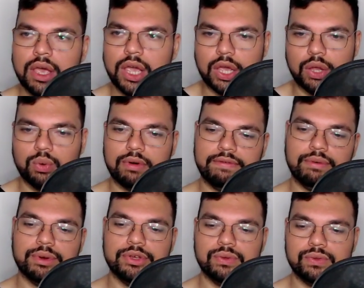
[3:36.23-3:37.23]
in order
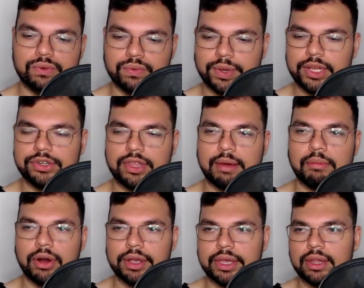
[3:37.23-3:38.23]
for you to reach that
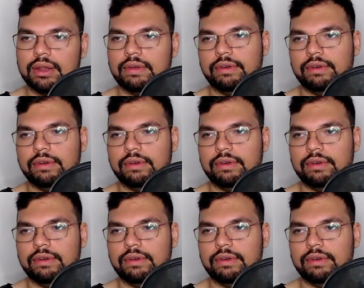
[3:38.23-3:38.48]
market.